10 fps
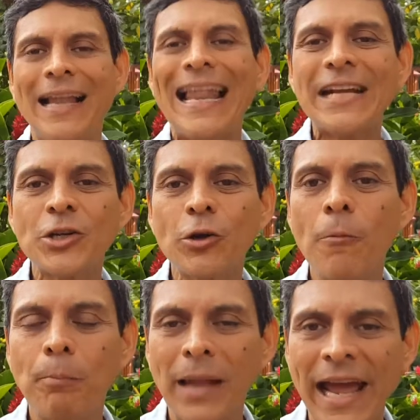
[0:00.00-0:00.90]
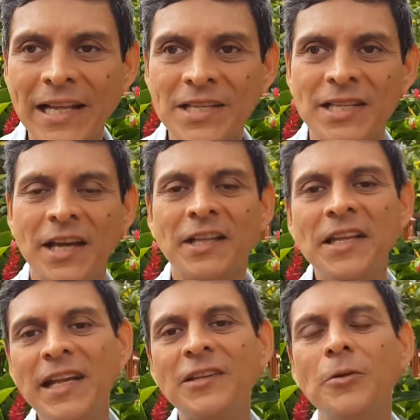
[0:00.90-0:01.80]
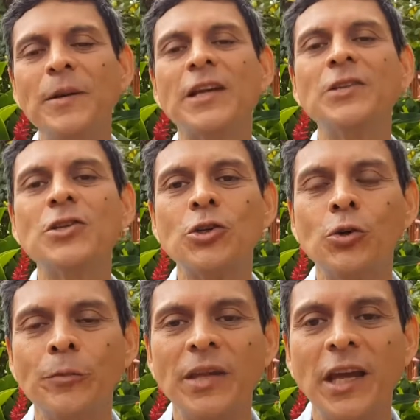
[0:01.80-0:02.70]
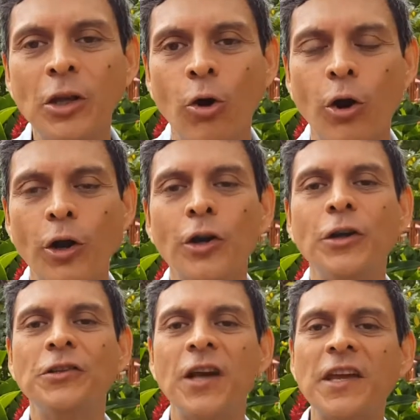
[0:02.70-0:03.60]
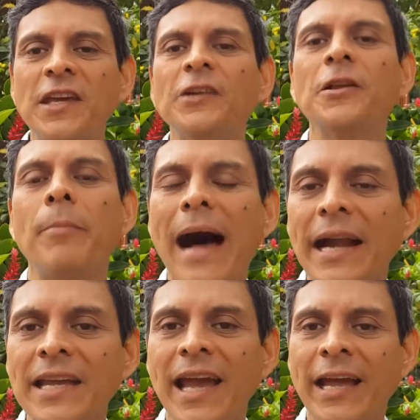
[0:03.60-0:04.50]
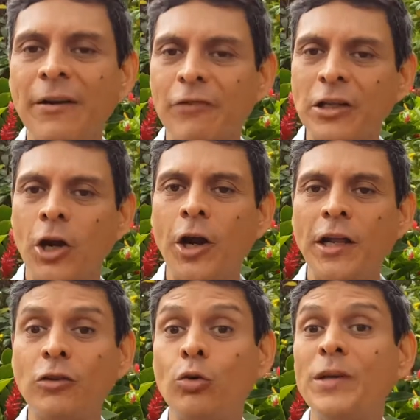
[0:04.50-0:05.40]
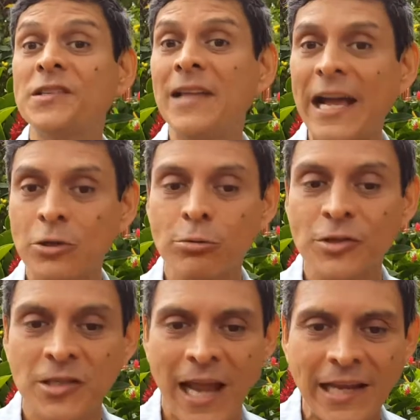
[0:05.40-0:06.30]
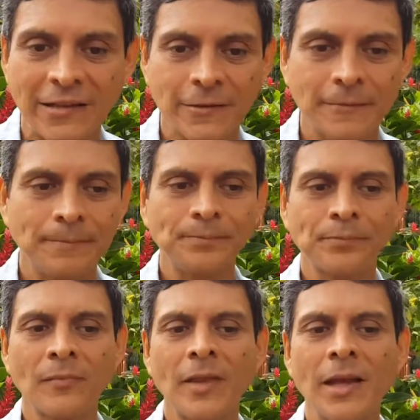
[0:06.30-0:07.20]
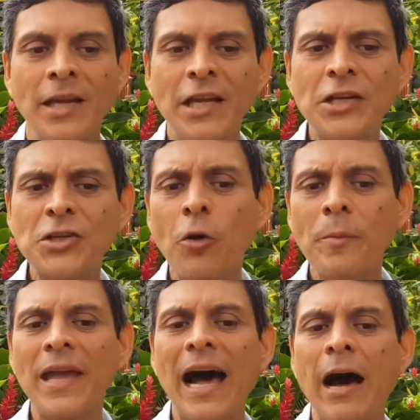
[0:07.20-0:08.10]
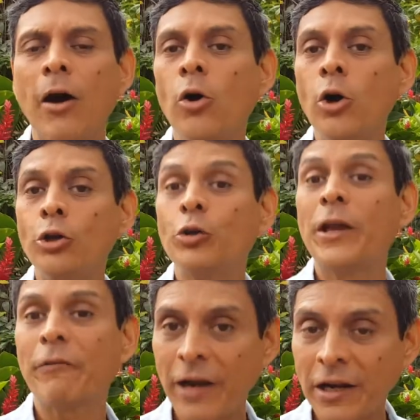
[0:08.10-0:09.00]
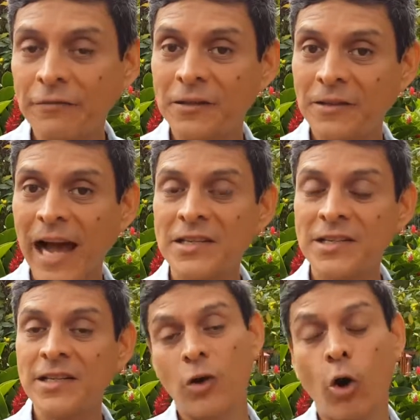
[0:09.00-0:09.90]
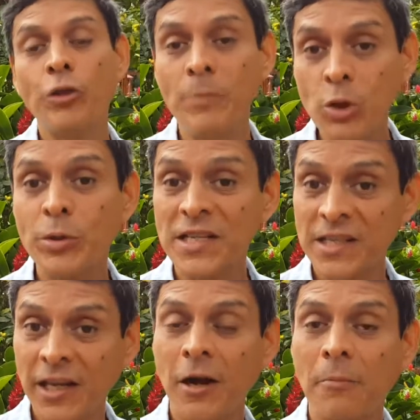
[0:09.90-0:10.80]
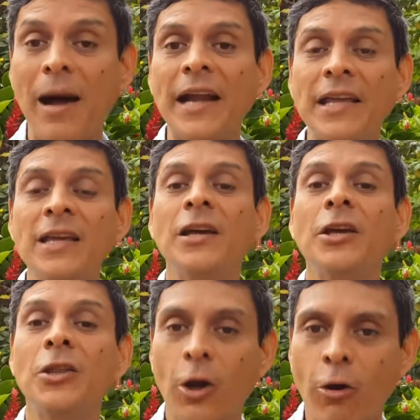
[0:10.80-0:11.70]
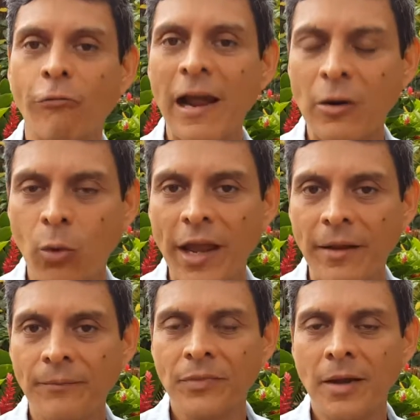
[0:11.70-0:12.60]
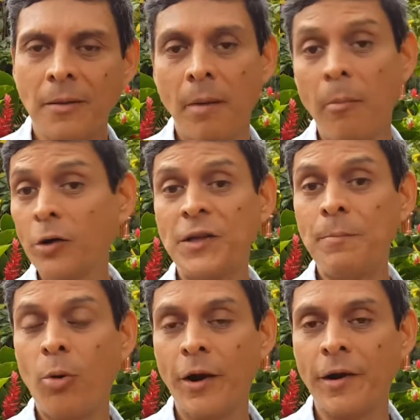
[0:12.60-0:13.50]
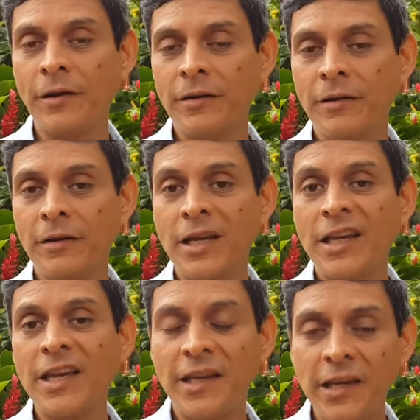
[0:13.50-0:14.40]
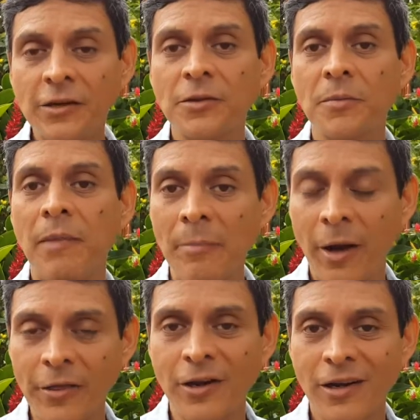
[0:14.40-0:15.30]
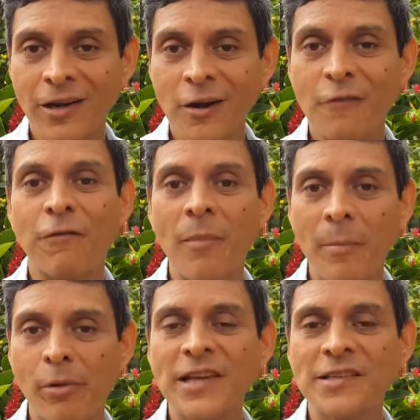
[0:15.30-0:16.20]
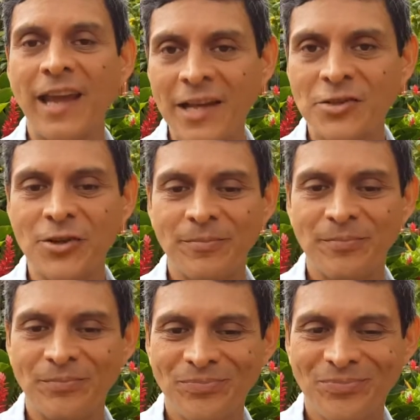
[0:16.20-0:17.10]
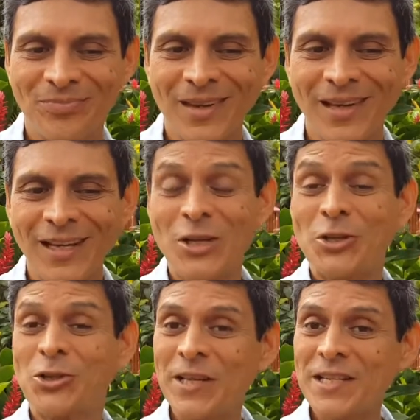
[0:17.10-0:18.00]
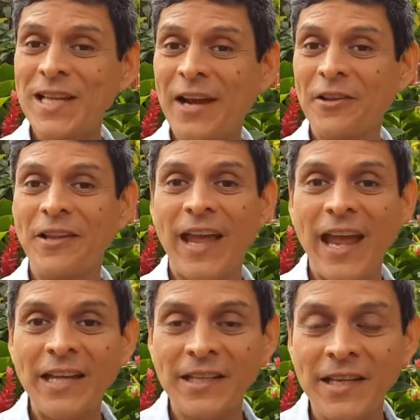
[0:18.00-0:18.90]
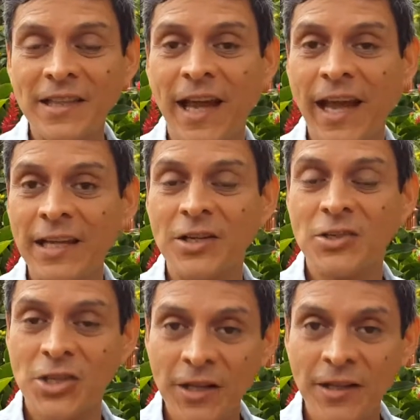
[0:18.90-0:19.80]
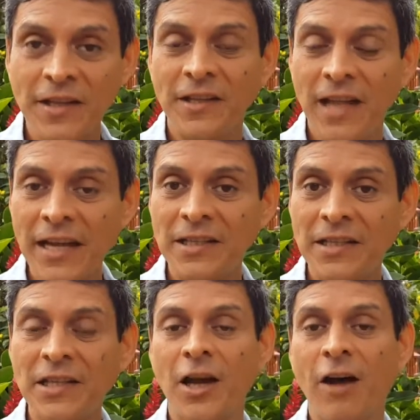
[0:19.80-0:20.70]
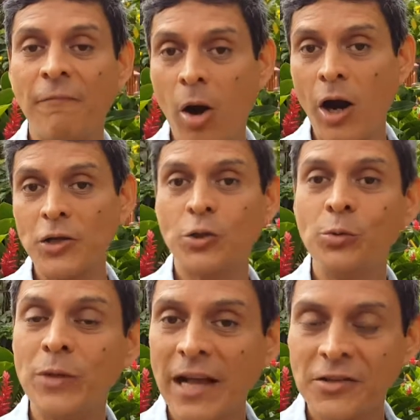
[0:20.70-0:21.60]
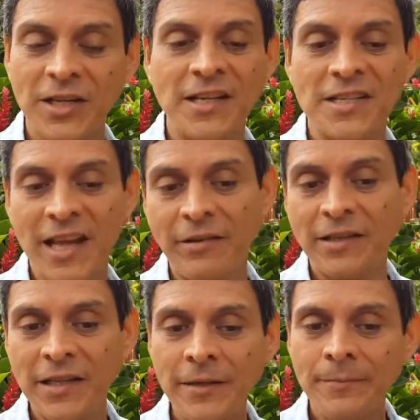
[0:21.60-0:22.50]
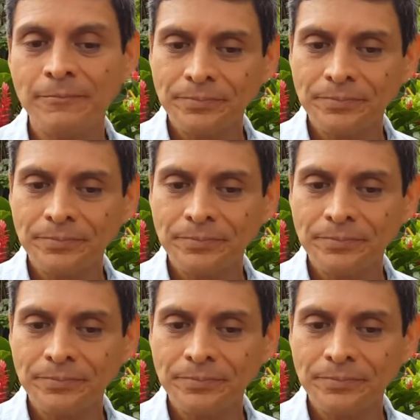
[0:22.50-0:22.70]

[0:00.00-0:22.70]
electrical plants needed to be consumed in order to heal the body and return it to its natural state. He showed me how to get rid of the toxins or the mucus in our body the correct way. But most important, he healed my mother from a breast cancer. So this Saturday the 18th and Sunday the 19th of March 2017,